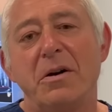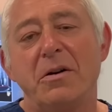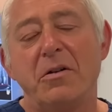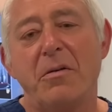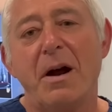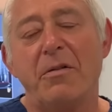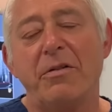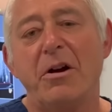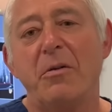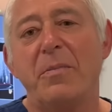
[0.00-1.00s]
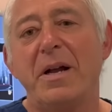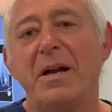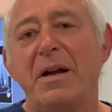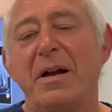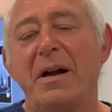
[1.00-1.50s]
cryotherapy,
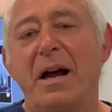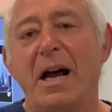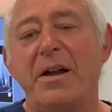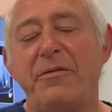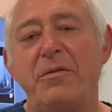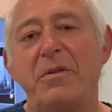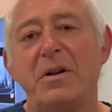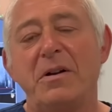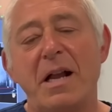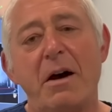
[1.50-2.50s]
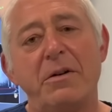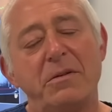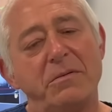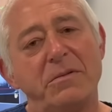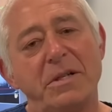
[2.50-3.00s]
HIFU, now to
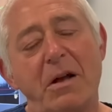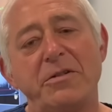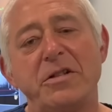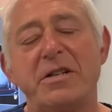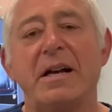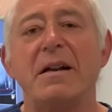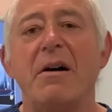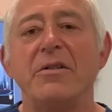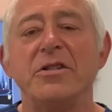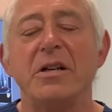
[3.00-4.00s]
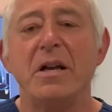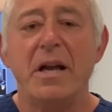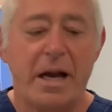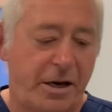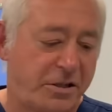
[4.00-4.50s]
Tulsa technology.
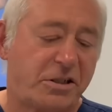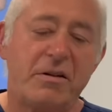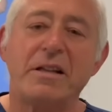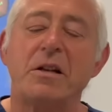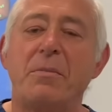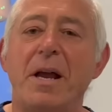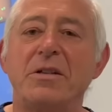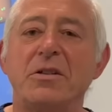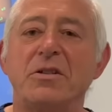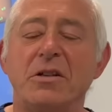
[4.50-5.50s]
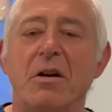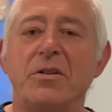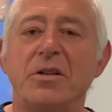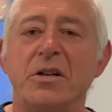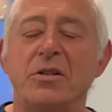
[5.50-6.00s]
And in selected patients,
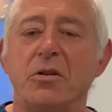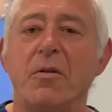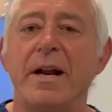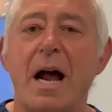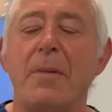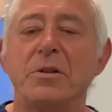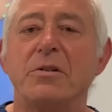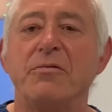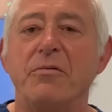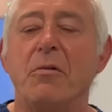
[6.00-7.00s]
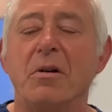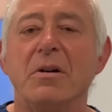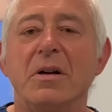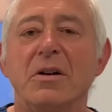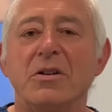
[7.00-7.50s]
Tulsa is a great option for
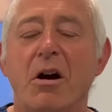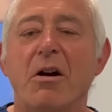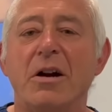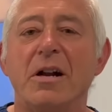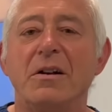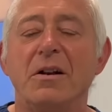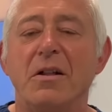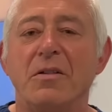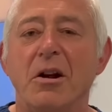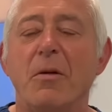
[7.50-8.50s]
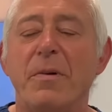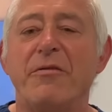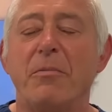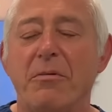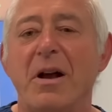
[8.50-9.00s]
targeted therapy
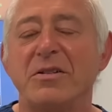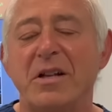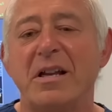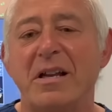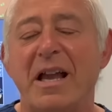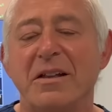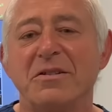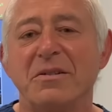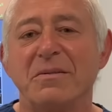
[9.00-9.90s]
for prostate cancer.